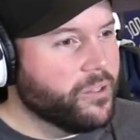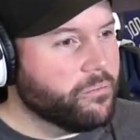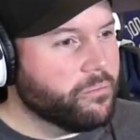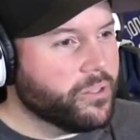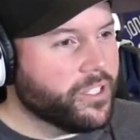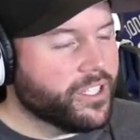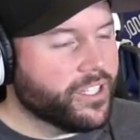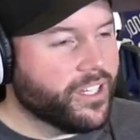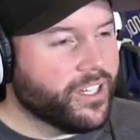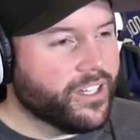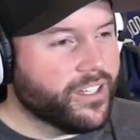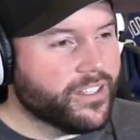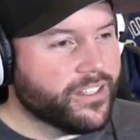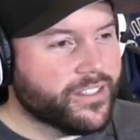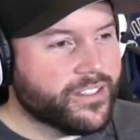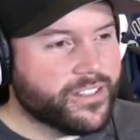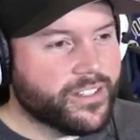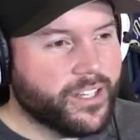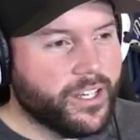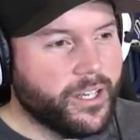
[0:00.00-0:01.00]

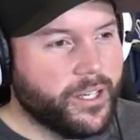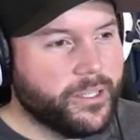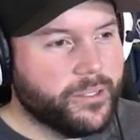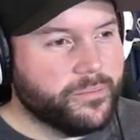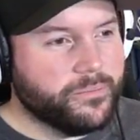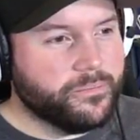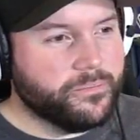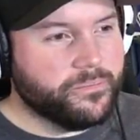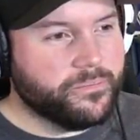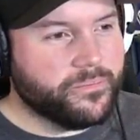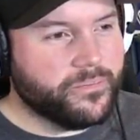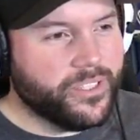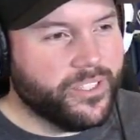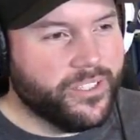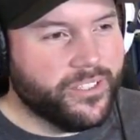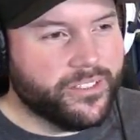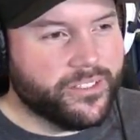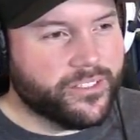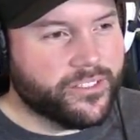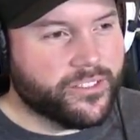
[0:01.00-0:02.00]
because um,
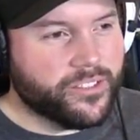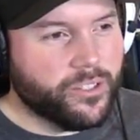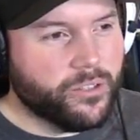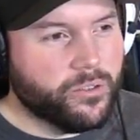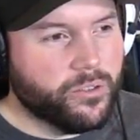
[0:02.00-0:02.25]
he's so